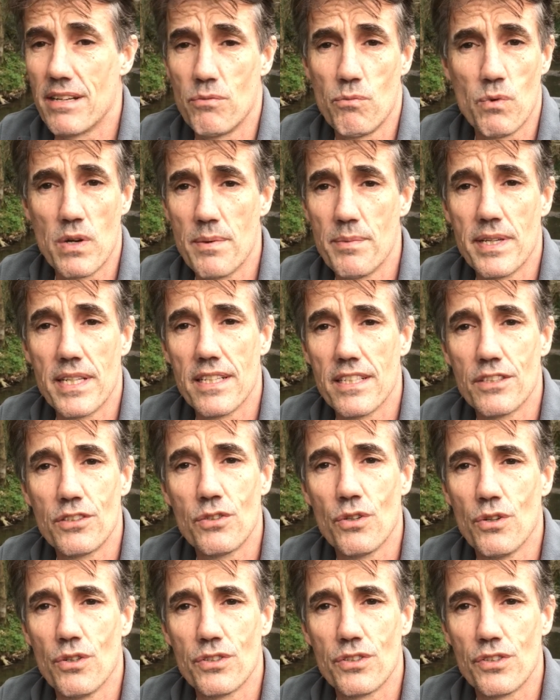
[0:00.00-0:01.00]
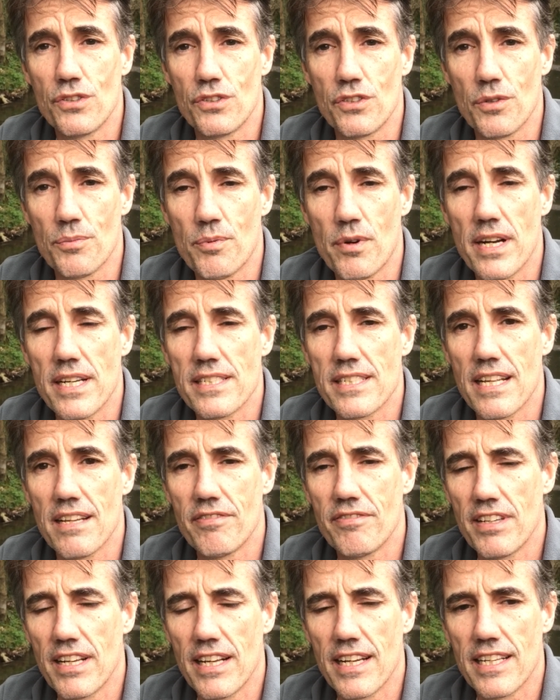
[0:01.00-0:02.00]
women are taught to suppress their
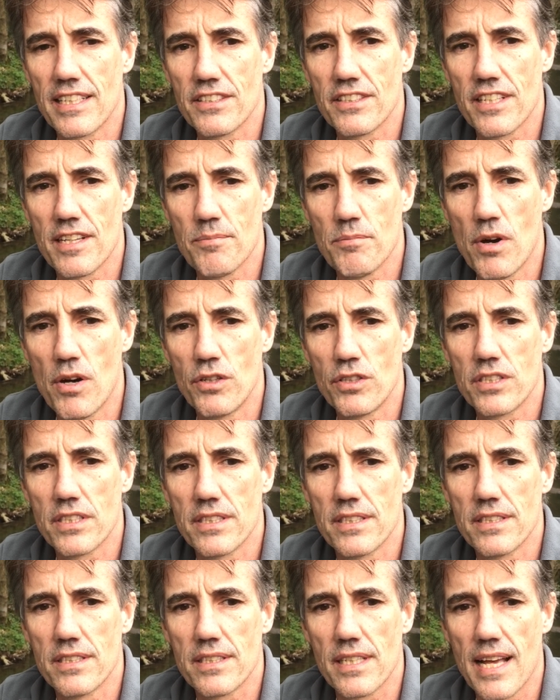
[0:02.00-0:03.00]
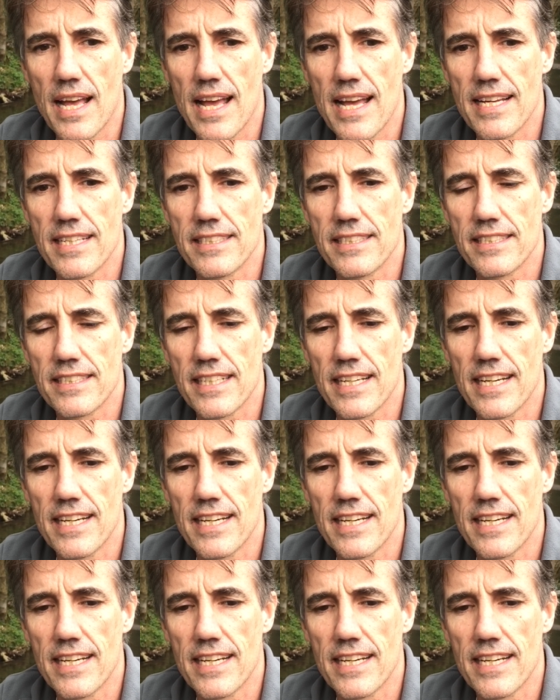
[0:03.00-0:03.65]
feelings and emotions, and